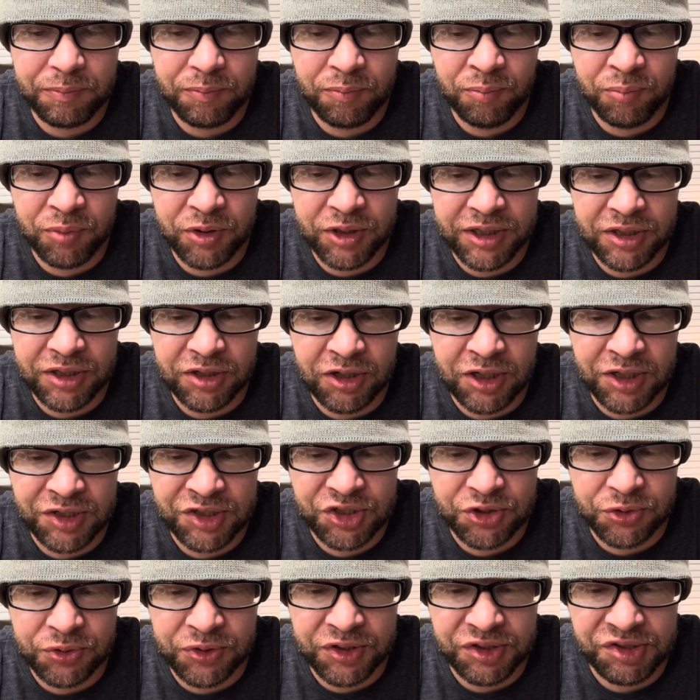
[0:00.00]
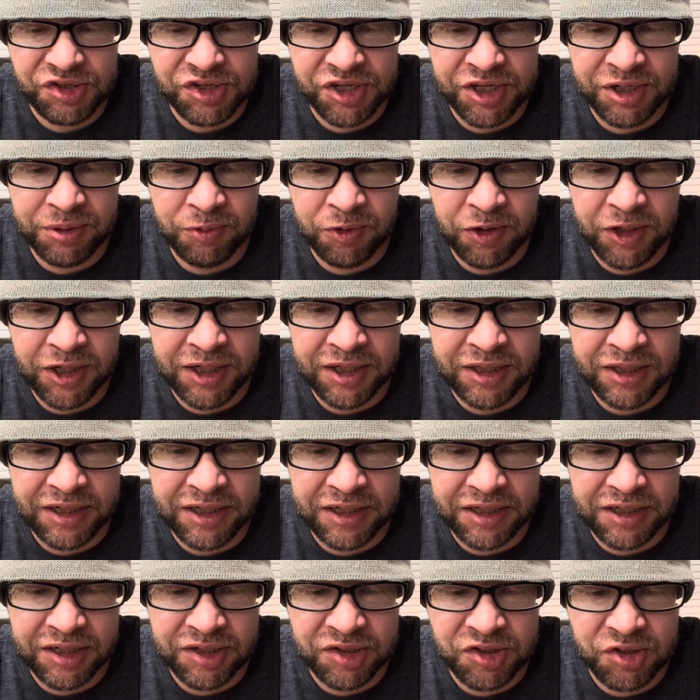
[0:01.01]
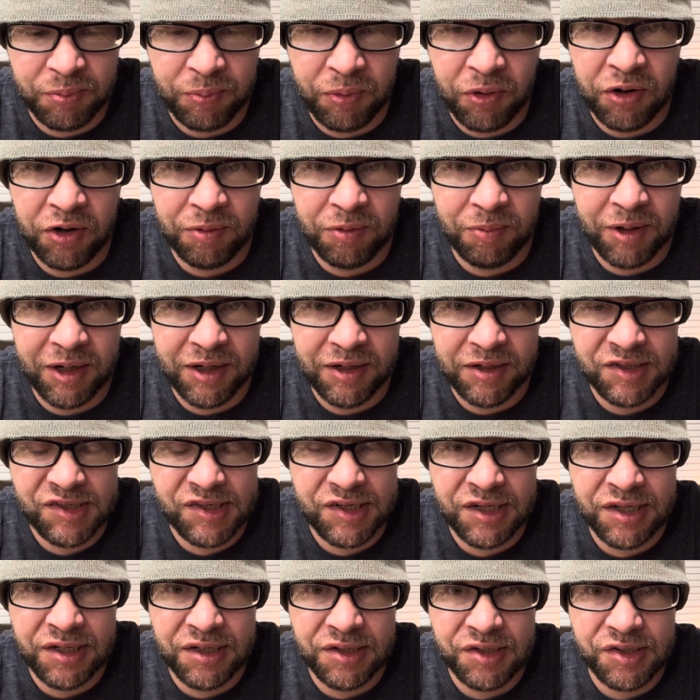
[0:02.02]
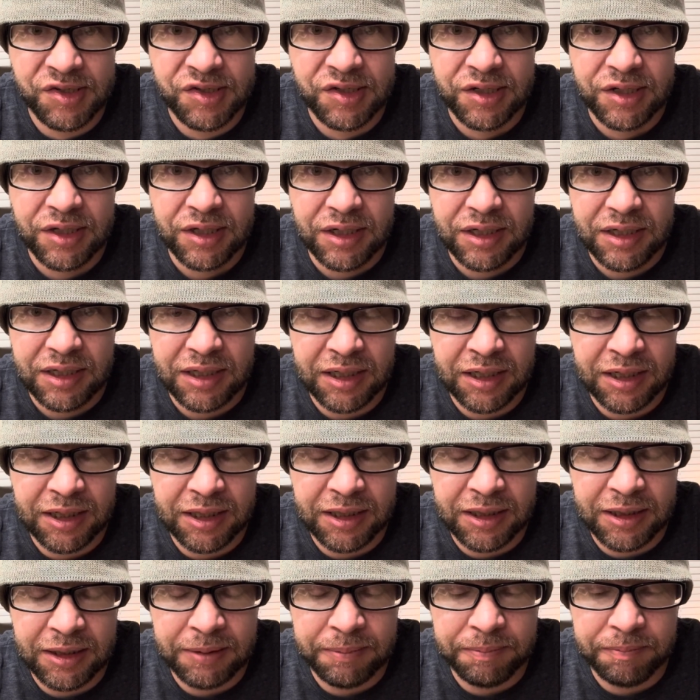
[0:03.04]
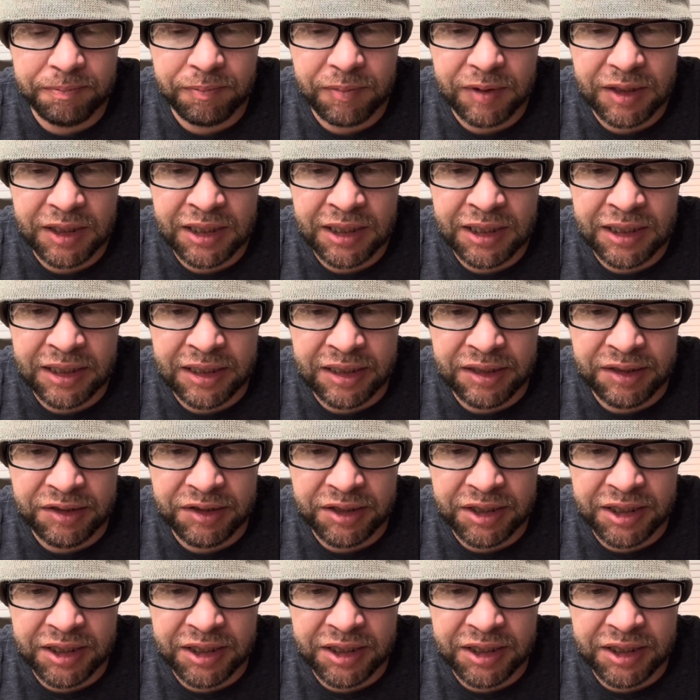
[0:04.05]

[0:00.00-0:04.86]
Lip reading: but also in the same right, like, it's a part of my disease, and